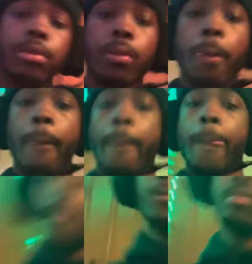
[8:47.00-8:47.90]
bro.
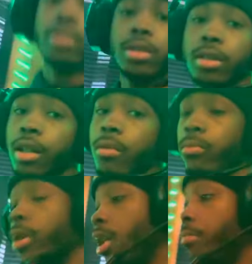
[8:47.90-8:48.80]
You know what I'm saying? Like I'm
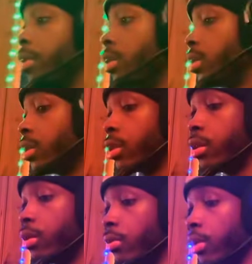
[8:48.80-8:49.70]
way bigger than just
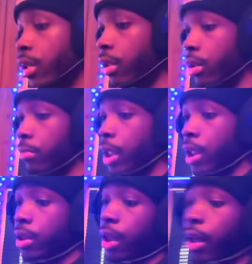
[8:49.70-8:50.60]
sitting on the game.
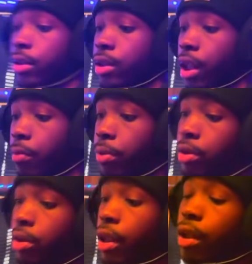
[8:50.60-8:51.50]
Cause I actually got a
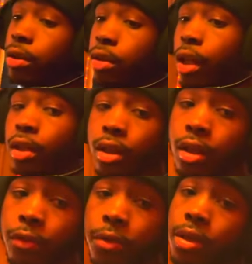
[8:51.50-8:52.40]
personality. I can get
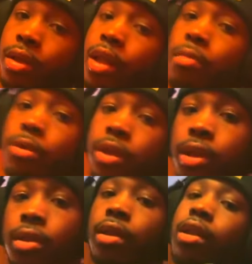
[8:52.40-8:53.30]
in front of the camera and
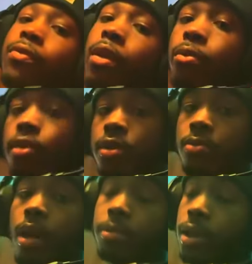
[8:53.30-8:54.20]
get lit if I wanted to.
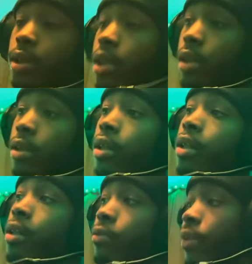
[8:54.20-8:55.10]
I'm just chilling. You
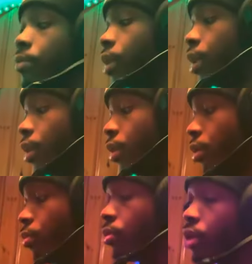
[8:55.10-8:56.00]
know what I'm saying? Getting
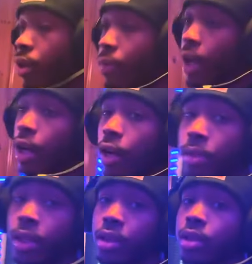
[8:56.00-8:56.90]
used to the vibe.
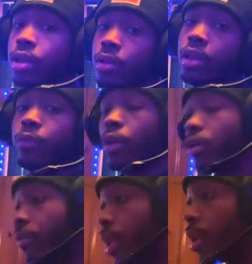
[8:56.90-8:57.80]
Like this, this, this
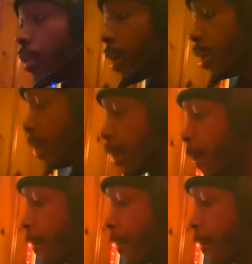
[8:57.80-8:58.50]
first video right here.